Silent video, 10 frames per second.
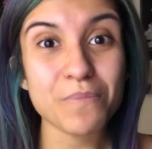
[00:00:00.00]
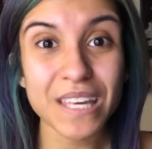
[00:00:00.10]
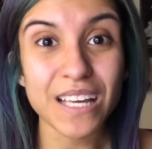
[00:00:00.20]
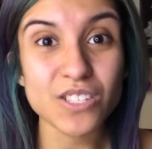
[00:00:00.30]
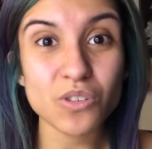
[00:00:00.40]

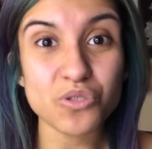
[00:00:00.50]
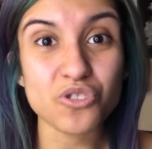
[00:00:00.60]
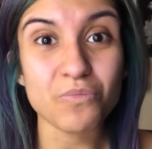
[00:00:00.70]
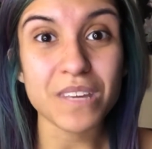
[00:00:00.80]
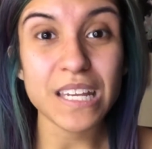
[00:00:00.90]
me on
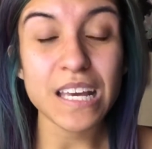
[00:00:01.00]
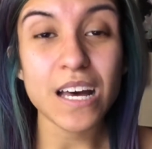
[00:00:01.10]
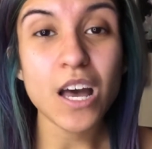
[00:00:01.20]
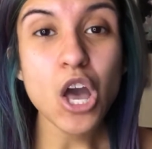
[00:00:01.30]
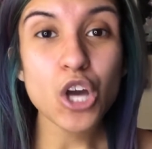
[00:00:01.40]
social
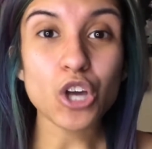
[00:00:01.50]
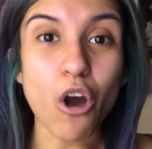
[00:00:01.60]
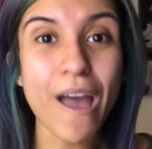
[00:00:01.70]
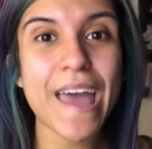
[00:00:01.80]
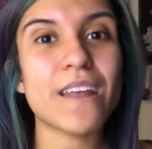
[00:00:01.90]
media, go
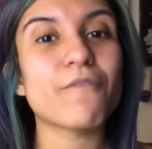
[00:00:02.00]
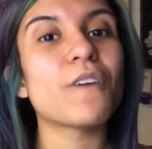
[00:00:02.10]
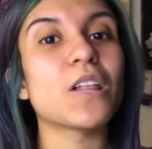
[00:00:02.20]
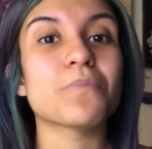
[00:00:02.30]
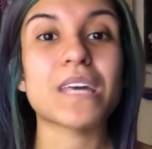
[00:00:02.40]
ahead and
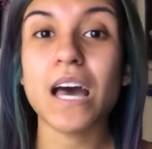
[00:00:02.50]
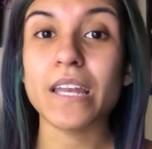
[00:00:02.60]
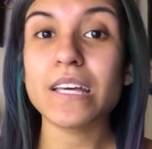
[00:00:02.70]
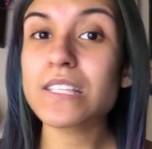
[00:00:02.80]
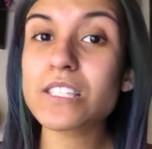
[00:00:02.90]
follow me on
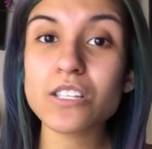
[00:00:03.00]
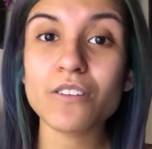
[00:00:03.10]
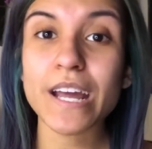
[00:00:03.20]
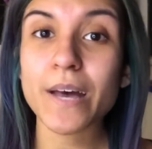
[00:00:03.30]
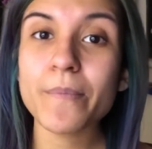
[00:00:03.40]

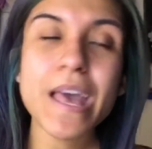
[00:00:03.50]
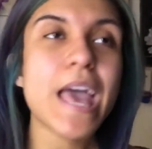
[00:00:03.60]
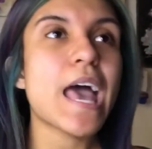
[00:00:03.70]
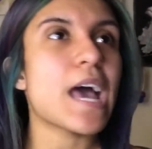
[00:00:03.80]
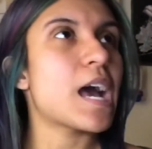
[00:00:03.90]
Instagram,
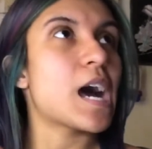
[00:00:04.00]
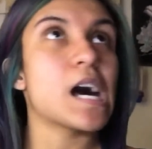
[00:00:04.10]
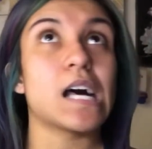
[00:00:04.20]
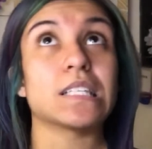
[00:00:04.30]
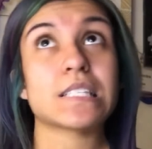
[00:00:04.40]

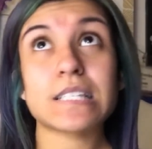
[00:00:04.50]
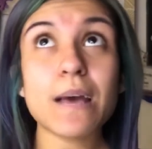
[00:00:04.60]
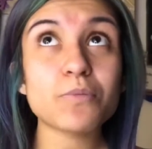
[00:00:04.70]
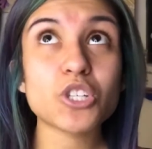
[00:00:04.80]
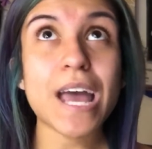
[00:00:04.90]
on
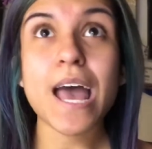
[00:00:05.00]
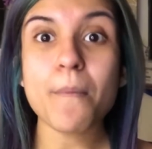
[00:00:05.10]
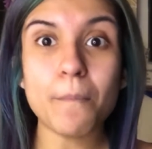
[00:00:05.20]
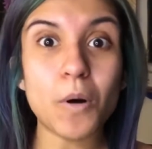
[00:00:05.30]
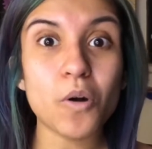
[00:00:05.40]

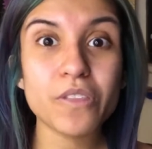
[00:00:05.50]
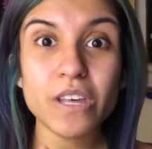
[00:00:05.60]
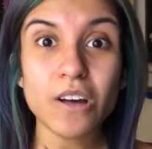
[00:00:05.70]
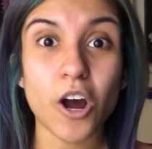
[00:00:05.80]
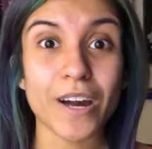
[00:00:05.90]
Snapchat. Both
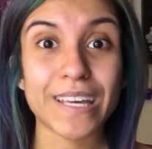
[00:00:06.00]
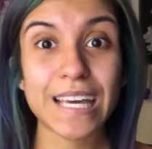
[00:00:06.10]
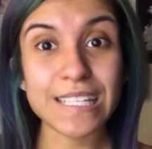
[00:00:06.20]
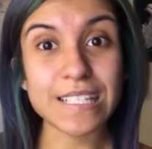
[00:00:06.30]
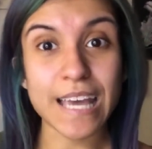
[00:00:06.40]
are
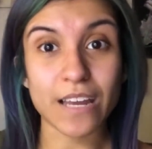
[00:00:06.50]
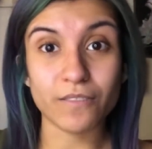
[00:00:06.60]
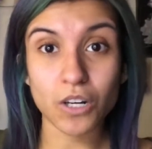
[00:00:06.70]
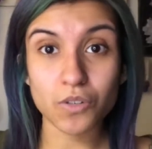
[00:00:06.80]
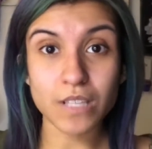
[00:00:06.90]
Casey Ann
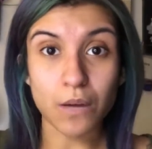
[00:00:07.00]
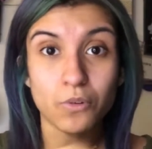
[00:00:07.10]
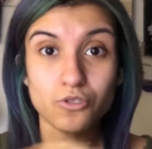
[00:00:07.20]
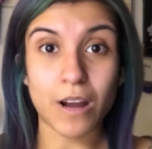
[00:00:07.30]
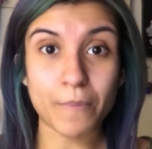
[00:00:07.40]
Rose. I
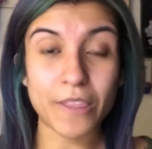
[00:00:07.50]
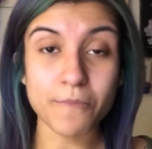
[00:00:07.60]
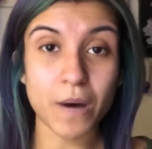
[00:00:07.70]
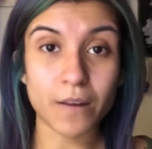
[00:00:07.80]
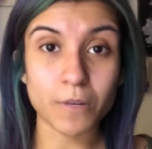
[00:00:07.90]
will drop at the
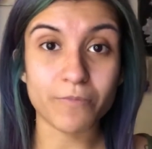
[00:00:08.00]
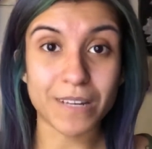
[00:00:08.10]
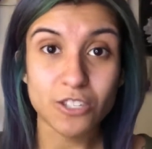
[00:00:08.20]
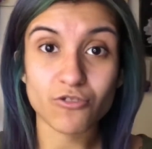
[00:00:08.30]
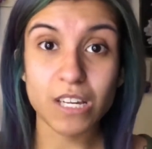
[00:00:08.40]
bottom of my
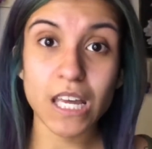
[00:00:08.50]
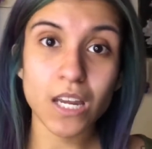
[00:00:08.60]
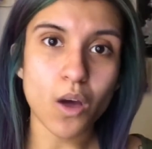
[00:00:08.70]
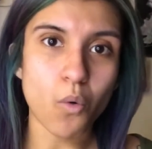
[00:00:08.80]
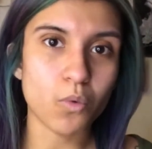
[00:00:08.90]

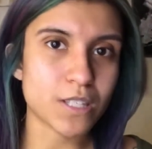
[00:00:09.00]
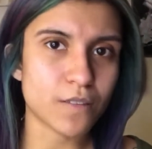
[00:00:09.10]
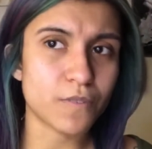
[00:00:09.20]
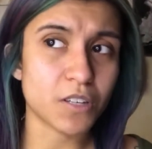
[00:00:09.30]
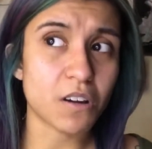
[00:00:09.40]
screen once I
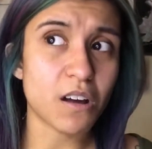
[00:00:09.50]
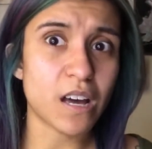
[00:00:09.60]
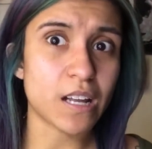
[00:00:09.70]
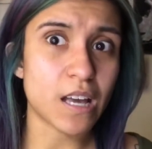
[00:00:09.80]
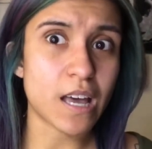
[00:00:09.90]
figure out
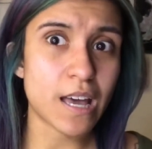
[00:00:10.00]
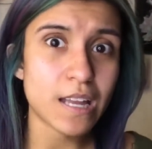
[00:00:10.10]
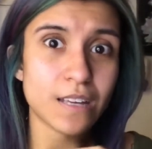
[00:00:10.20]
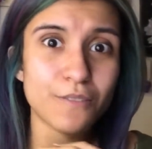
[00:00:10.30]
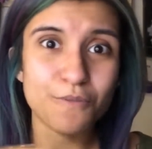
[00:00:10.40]
how to
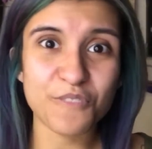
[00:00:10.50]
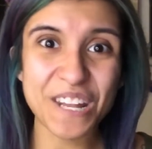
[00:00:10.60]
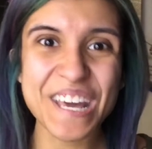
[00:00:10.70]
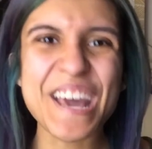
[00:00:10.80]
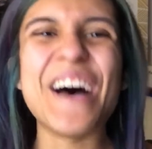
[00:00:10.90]
edit
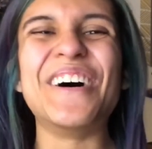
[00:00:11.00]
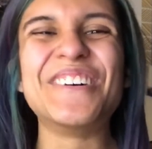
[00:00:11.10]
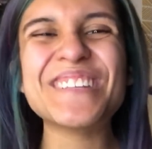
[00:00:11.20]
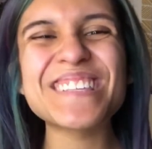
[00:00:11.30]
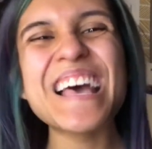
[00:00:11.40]

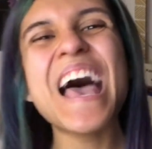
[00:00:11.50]
videos.